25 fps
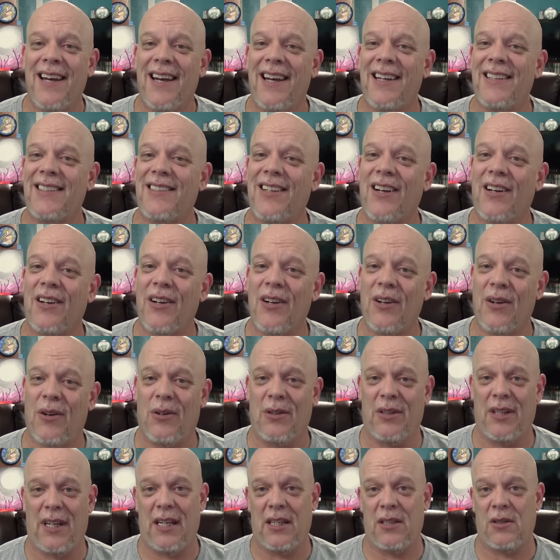It's the good
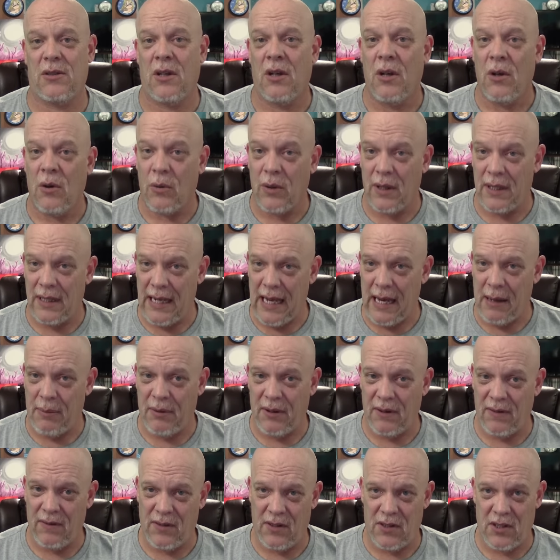old days when
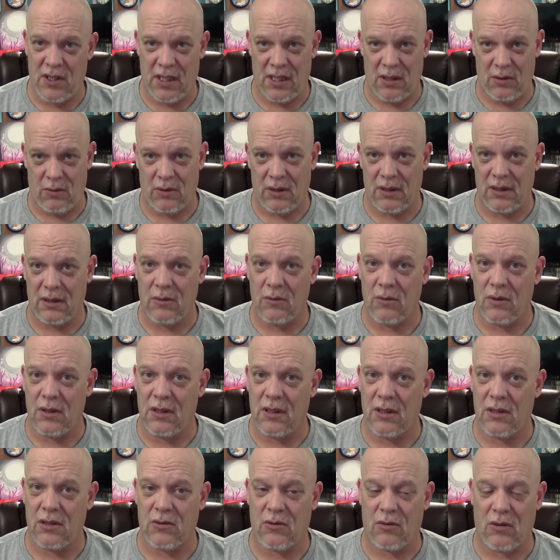Nappa and Vegeta
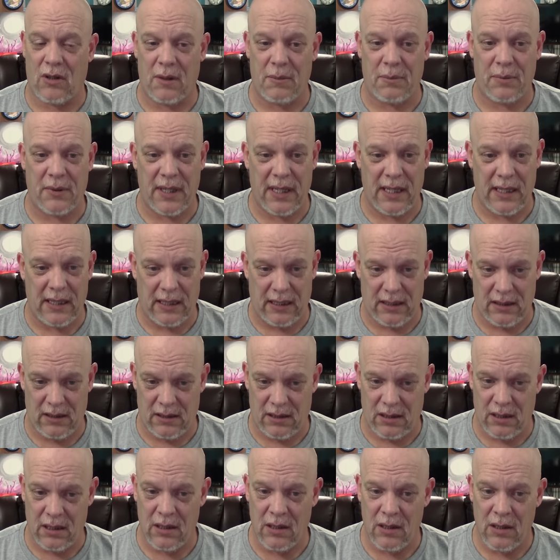would destroy
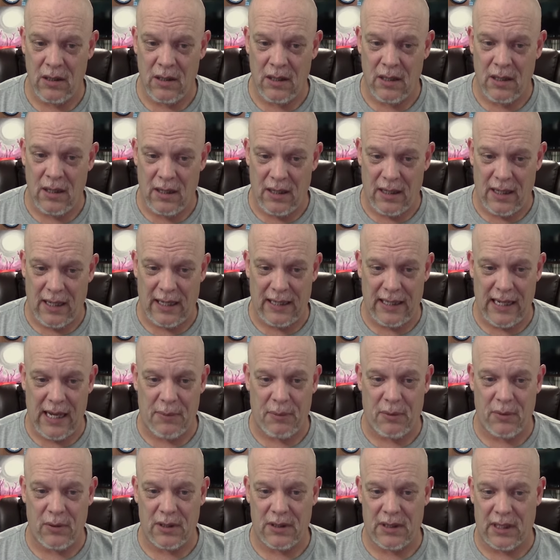planets. And
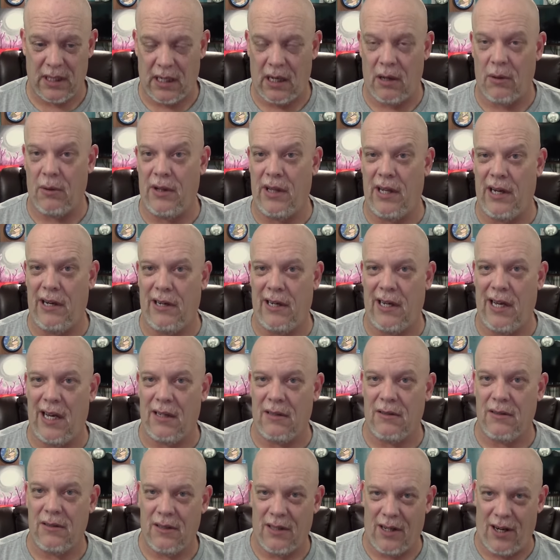Nappa would say, are we there
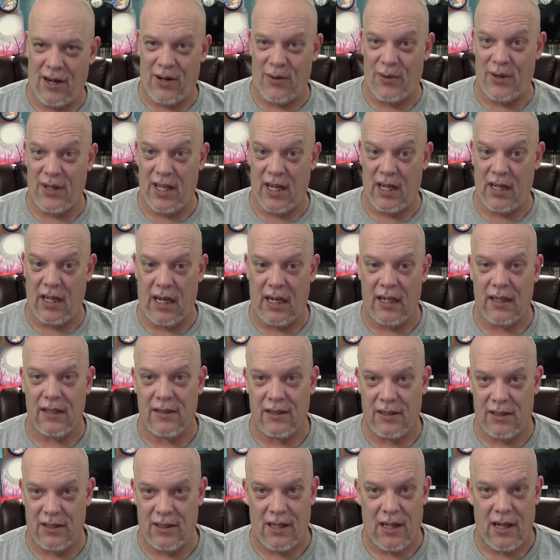yet? Are we there yet?
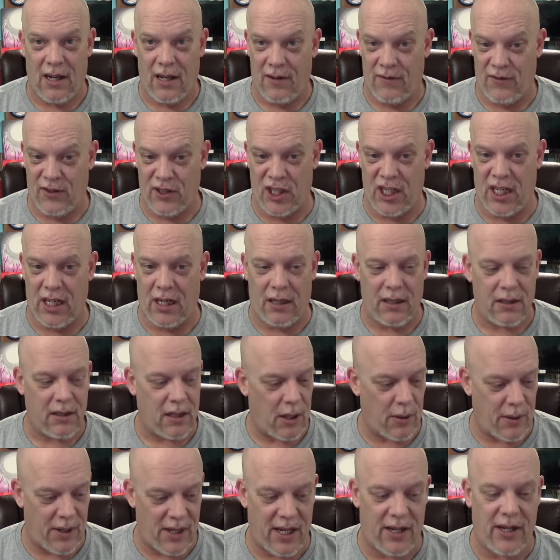Vegeta,
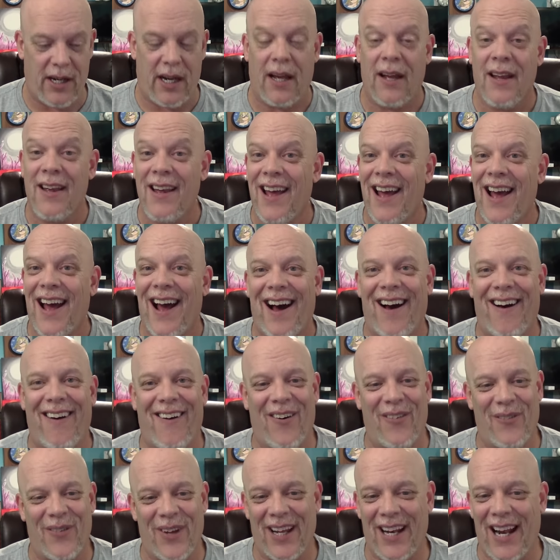are we there yet?
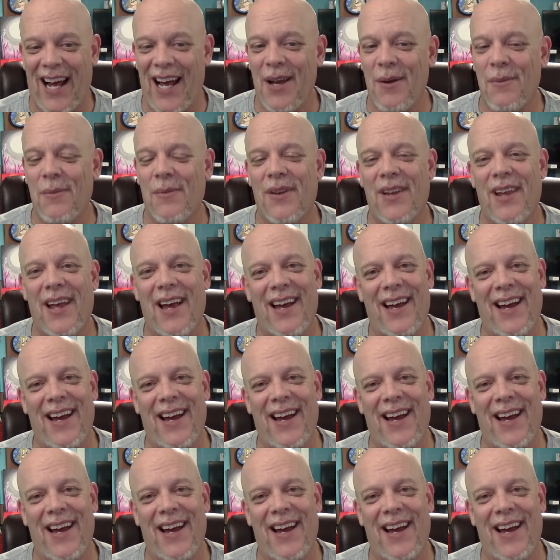Oh, man, I am...